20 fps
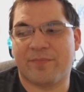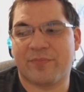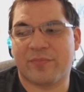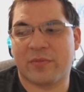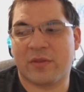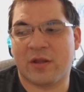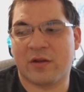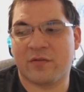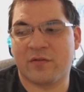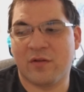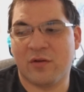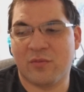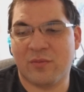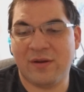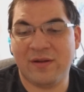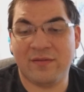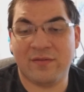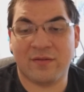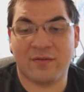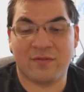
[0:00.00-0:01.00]
there's no
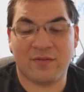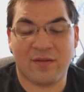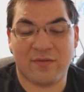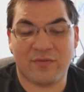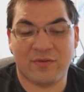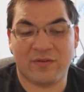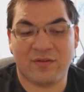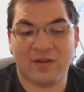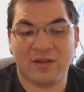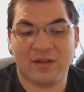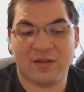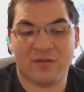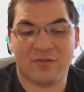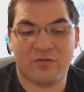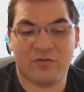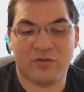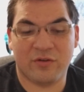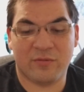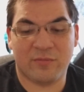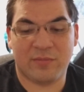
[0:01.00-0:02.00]
reason 17
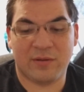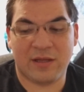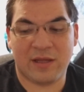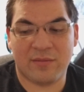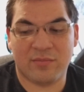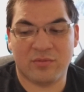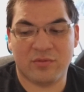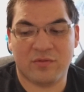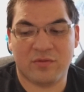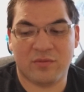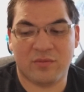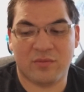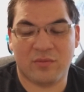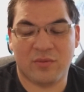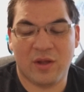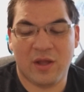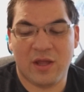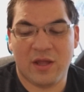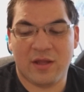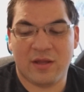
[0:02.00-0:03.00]
shouldn't be able
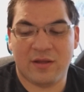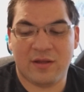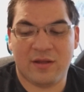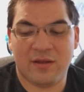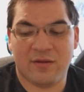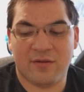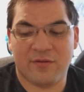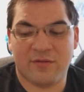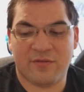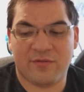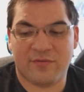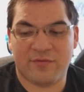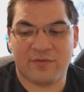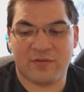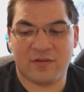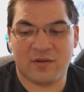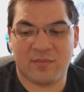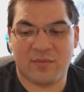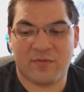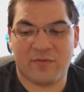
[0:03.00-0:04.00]
to give
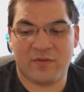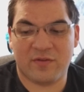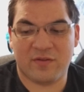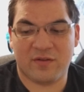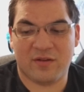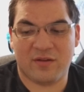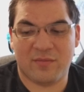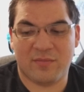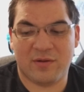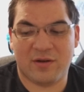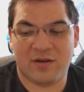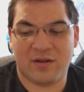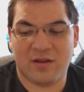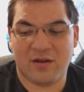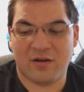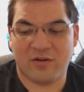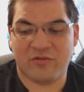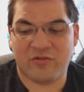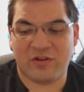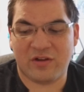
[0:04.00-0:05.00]
some of his unlimited
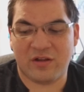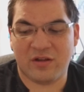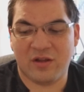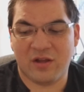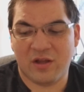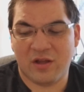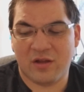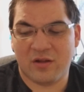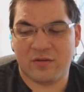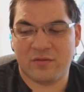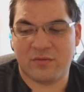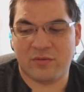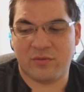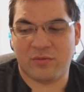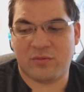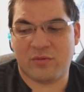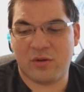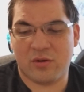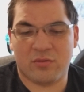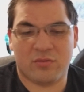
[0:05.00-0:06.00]
energy to
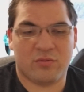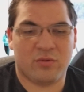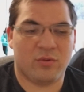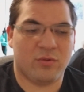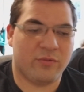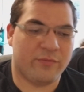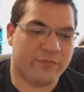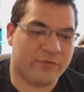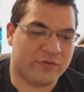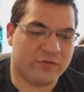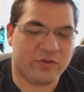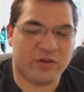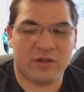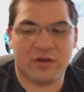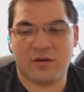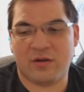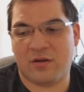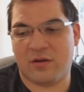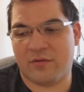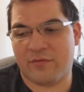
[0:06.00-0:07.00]
Goku,
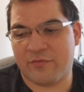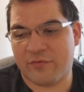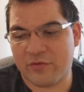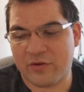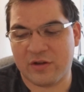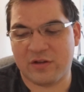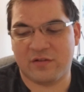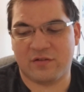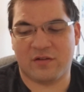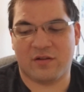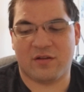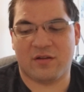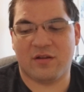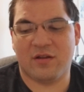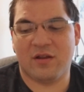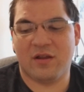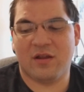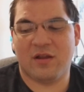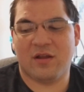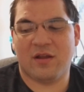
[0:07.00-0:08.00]
Vegeta, Frieza,
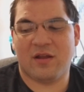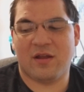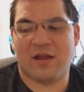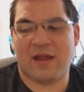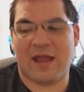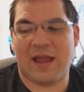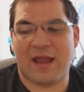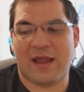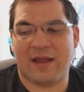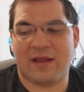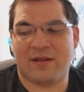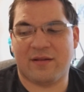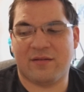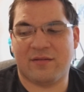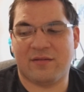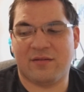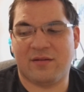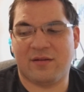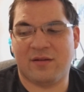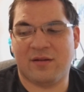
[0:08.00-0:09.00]

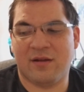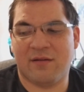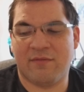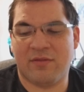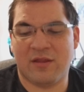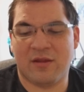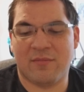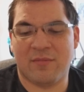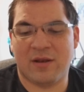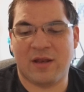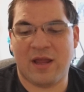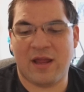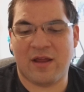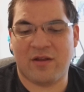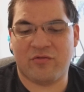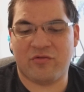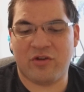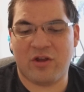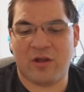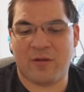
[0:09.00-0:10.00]
and give them an
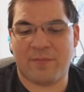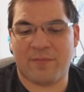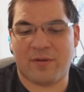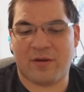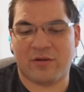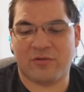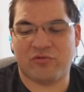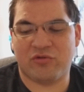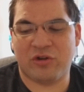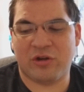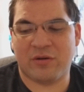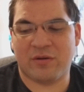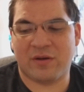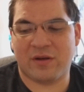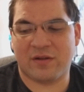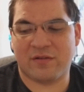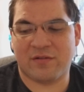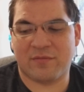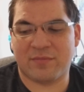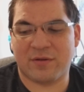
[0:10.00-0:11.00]
edge up on Jiren,
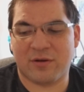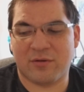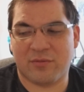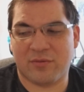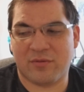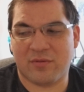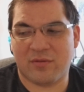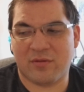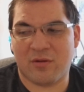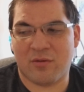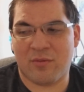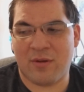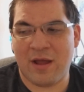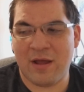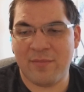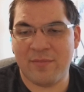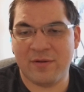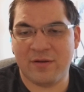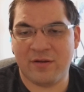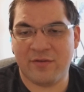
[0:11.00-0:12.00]
except I don't know how
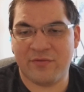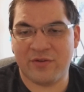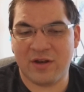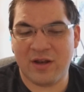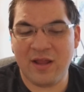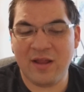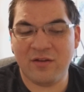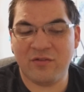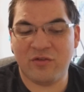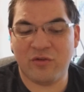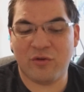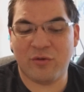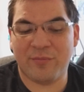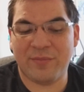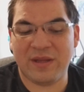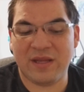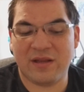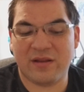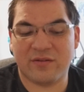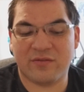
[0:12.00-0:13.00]
much of an edge it'll
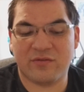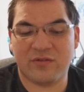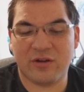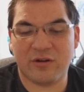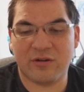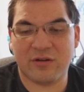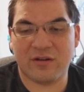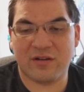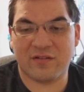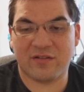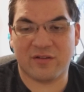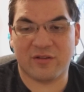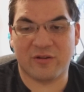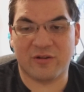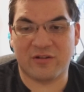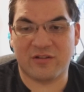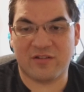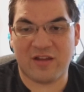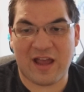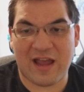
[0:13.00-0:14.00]
be because Jiren doesn't
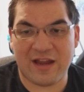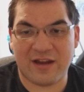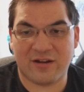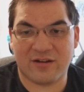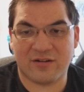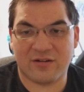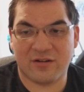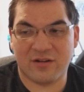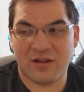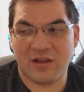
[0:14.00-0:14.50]
look tired.